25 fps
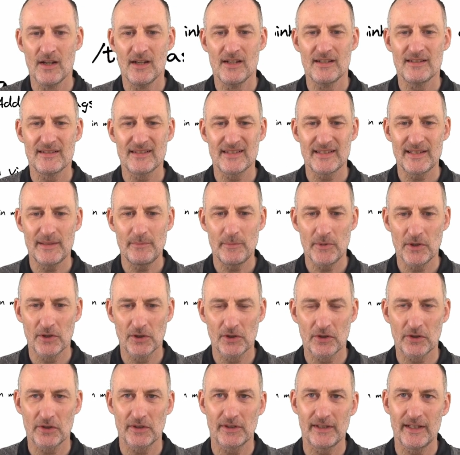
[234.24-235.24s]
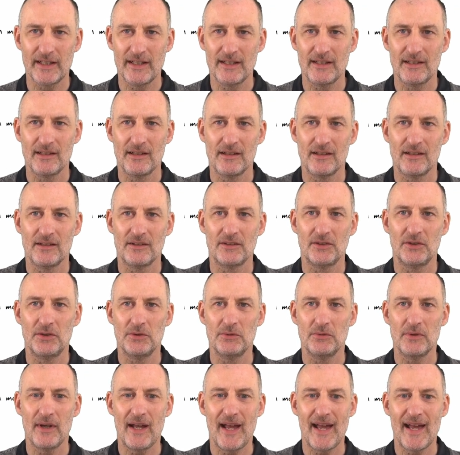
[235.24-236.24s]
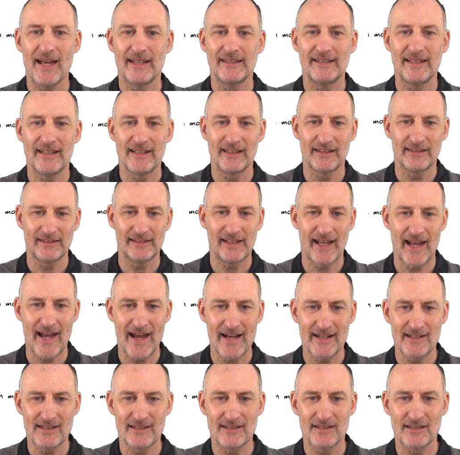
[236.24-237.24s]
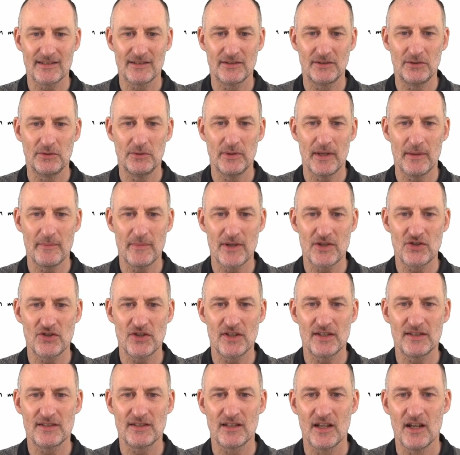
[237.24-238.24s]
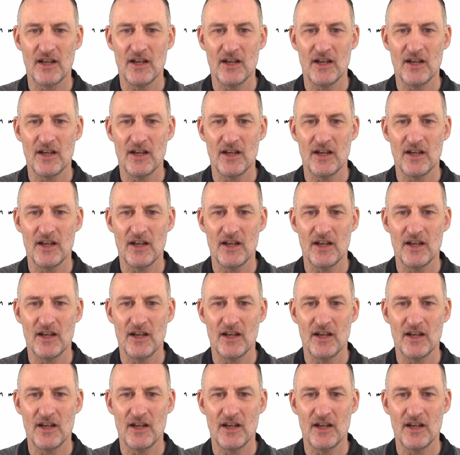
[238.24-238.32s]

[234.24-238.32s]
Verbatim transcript: Similarly, to adding tags to images.